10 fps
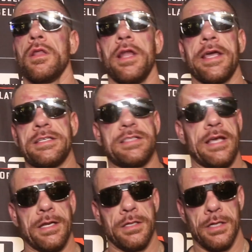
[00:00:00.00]
Like I
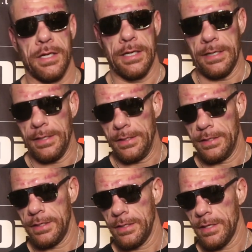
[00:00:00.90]
said,
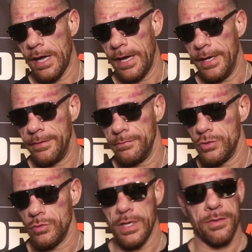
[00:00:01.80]
I
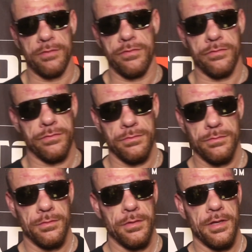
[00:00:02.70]
dreamed of
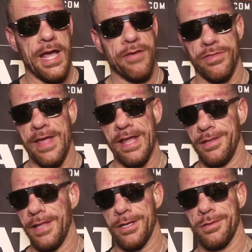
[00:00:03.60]
having
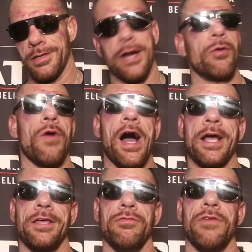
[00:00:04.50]
that, like, kind of
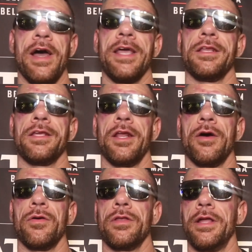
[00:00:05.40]
rocky fight, you
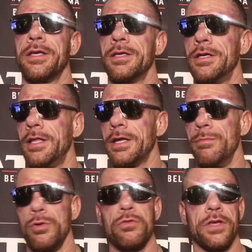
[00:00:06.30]
know, like a
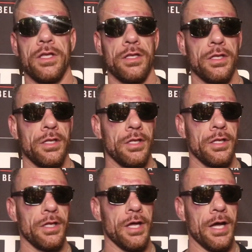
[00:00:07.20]
movie.
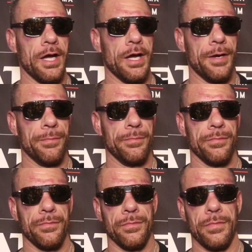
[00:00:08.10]

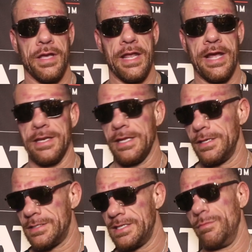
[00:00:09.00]
And I
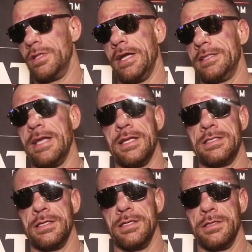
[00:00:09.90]
needed someone like that
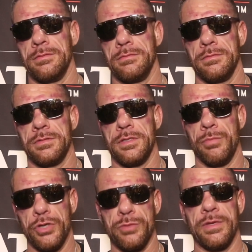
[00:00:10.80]
to
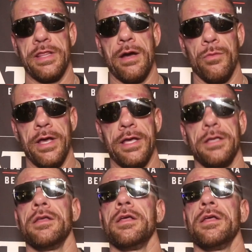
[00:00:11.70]
push me that way.